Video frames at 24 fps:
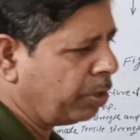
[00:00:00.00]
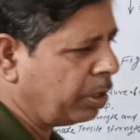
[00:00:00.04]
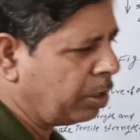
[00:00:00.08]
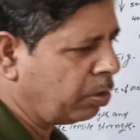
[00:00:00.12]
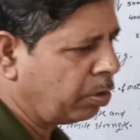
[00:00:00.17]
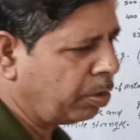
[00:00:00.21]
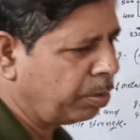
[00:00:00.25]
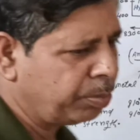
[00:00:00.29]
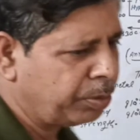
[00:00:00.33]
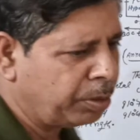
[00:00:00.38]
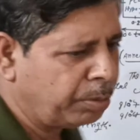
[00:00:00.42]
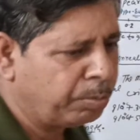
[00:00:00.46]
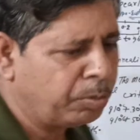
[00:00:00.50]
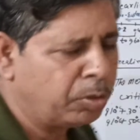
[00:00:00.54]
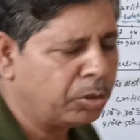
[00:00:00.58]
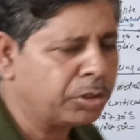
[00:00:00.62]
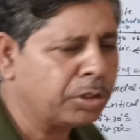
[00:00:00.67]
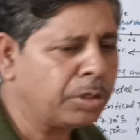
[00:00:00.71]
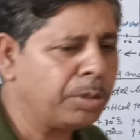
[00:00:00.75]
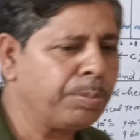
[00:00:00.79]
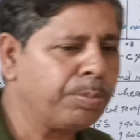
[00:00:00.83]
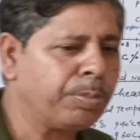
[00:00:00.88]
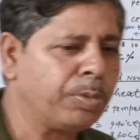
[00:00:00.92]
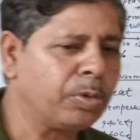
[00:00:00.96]
of the most
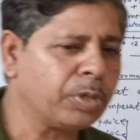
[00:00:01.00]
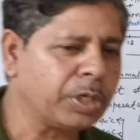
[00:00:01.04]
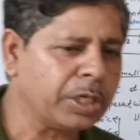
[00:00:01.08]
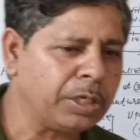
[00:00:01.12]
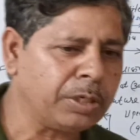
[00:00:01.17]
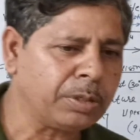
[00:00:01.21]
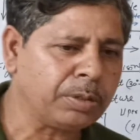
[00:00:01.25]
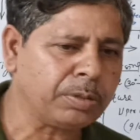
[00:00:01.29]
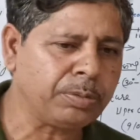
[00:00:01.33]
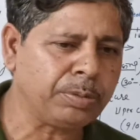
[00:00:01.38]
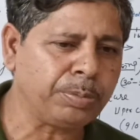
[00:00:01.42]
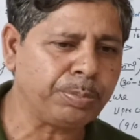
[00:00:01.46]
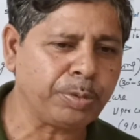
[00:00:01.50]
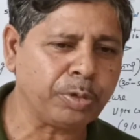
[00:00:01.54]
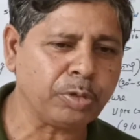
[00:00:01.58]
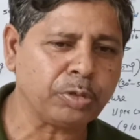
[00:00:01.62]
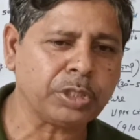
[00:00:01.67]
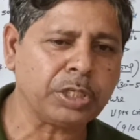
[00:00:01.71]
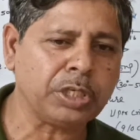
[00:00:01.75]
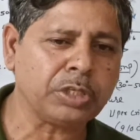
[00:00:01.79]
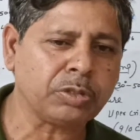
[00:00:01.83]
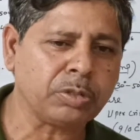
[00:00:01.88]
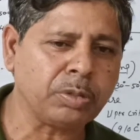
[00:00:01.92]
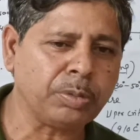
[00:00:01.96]
important
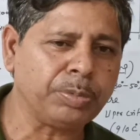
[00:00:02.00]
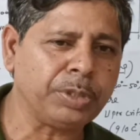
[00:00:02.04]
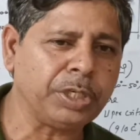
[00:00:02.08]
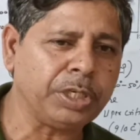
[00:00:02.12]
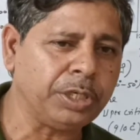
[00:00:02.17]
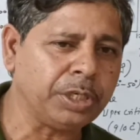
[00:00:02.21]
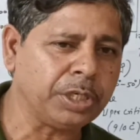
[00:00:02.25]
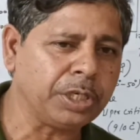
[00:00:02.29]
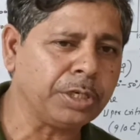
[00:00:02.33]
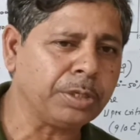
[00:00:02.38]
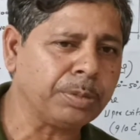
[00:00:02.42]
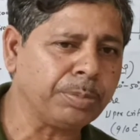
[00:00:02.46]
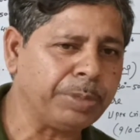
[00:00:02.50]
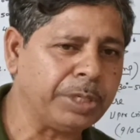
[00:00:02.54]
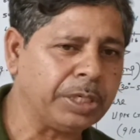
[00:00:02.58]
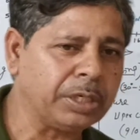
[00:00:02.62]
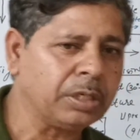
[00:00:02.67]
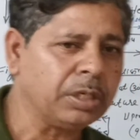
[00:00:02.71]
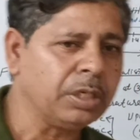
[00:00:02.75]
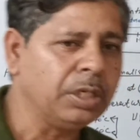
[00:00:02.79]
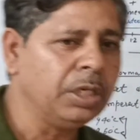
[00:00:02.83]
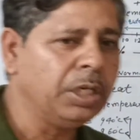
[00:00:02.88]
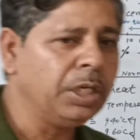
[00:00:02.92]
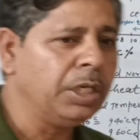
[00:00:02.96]
process of the heat treatment
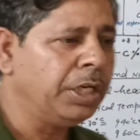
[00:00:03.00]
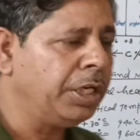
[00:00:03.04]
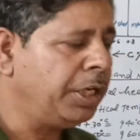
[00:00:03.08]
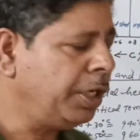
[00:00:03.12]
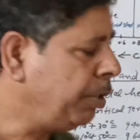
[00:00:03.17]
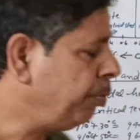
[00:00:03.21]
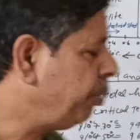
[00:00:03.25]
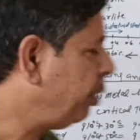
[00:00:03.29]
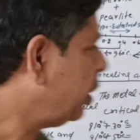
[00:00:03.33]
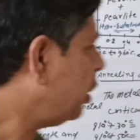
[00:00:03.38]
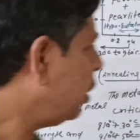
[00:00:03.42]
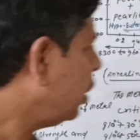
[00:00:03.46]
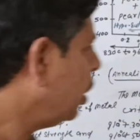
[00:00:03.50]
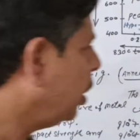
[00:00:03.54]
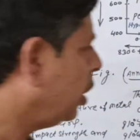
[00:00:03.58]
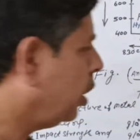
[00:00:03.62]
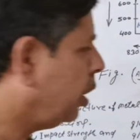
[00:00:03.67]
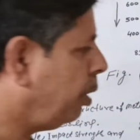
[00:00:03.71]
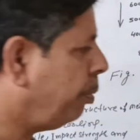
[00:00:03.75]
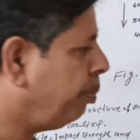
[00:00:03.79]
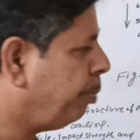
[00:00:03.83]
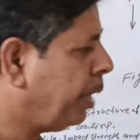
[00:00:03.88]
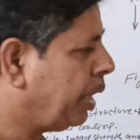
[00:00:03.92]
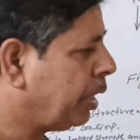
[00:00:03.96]
in which the
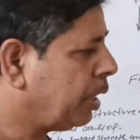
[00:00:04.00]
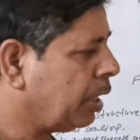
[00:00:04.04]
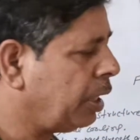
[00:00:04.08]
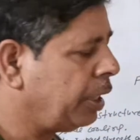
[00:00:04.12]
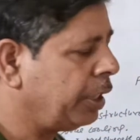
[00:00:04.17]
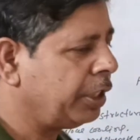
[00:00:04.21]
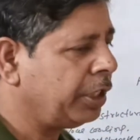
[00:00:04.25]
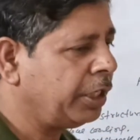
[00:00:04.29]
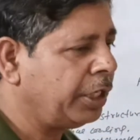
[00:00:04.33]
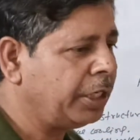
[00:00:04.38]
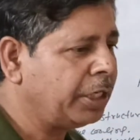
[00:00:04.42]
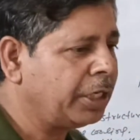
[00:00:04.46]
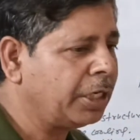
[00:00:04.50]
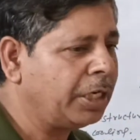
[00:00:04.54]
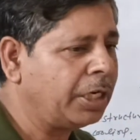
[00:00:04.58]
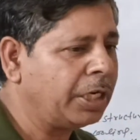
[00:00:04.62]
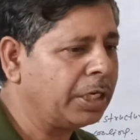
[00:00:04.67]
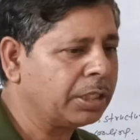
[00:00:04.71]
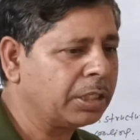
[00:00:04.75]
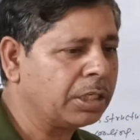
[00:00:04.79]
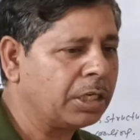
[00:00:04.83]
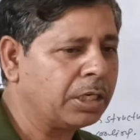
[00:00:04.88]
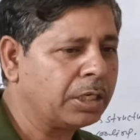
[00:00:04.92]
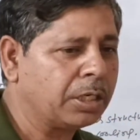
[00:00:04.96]
metal is heated at
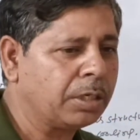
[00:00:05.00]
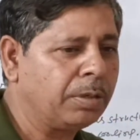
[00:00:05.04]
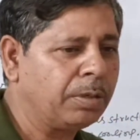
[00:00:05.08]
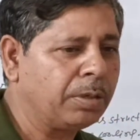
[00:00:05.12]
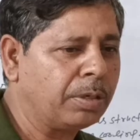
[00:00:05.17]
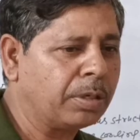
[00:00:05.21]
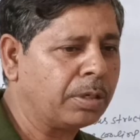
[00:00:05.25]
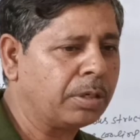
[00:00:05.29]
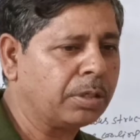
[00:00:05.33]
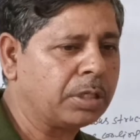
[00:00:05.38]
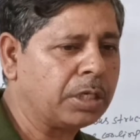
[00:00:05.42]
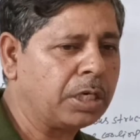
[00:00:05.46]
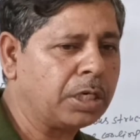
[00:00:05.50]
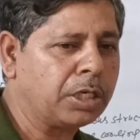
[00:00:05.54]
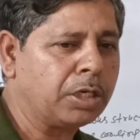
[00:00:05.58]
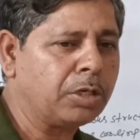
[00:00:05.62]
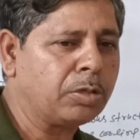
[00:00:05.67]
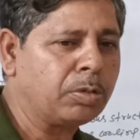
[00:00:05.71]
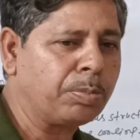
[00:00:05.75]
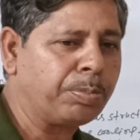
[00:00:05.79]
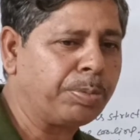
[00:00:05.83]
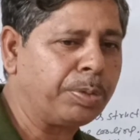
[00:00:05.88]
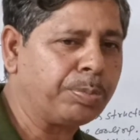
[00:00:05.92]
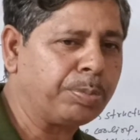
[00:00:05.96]
30 to
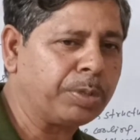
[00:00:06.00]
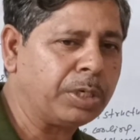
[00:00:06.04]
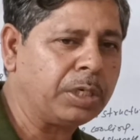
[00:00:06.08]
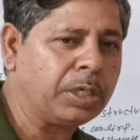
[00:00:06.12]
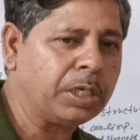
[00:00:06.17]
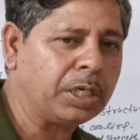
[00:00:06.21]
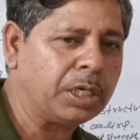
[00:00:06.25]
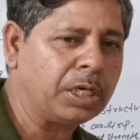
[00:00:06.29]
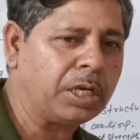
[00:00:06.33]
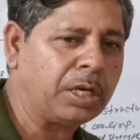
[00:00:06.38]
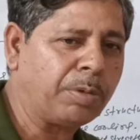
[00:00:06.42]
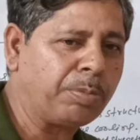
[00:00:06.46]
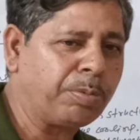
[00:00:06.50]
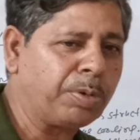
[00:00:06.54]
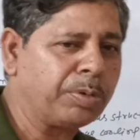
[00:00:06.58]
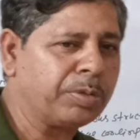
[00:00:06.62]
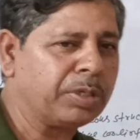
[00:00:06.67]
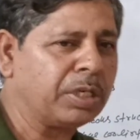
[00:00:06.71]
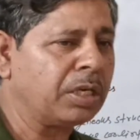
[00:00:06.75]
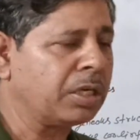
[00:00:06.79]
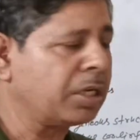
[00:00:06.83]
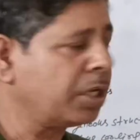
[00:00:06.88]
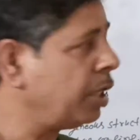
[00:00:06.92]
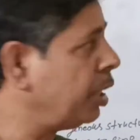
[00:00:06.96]
50 degree above the
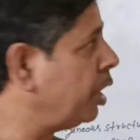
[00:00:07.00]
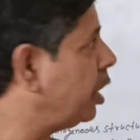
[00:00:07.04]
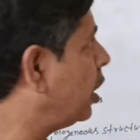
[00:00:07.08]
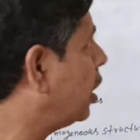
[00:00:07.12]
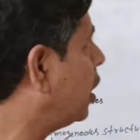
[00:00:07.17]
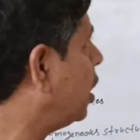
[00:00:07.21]
critical